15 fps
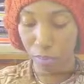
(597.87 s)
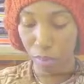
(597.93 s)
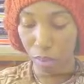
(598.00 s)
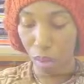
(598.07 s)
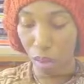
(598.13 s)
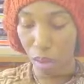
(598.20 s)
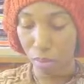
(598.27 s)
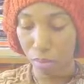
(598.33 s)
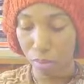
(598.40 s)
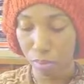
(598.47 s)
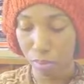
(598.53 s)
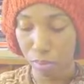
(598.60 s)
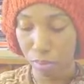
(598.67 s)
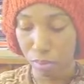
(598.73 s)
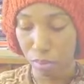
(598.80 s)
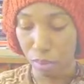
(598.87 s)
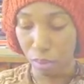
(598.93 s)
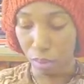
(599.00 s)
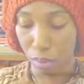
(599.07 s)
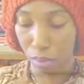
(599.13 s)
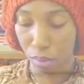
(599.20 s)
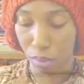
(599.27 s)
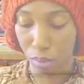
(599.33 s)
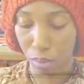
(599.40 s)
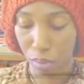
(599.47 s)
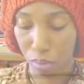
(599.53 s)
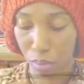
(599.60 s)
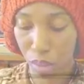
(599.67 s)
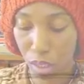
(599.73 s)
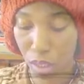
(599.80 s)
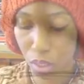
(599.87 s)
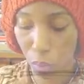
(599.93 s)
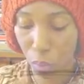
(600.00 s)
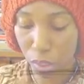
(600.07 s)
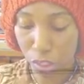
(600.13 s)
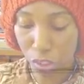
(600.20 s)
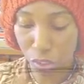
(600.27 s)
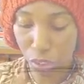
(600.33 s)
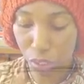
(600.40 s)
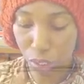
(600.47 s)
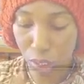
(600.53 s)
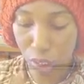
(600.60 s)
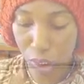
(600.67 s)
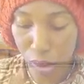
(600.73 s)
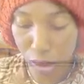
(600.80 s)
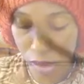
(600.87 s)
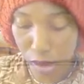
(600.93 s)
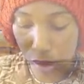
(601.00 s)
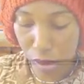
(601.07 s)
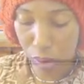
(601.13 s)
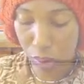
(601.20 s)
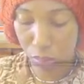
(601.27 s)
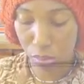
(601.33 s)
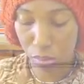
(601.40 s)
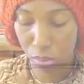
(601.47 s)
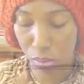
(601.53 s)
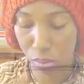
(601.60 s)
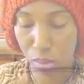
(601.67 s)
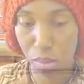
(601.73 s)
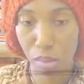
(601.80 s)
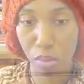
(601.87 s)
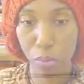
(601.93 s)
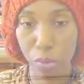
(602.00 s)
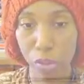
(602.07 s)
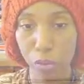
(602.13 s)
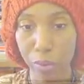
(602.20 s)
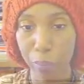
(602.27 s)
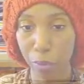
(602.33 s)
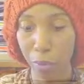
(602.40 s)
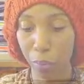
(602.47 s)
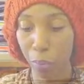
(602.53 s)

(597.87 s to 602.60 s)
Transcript: Yeah. Any questions? We're doing pretty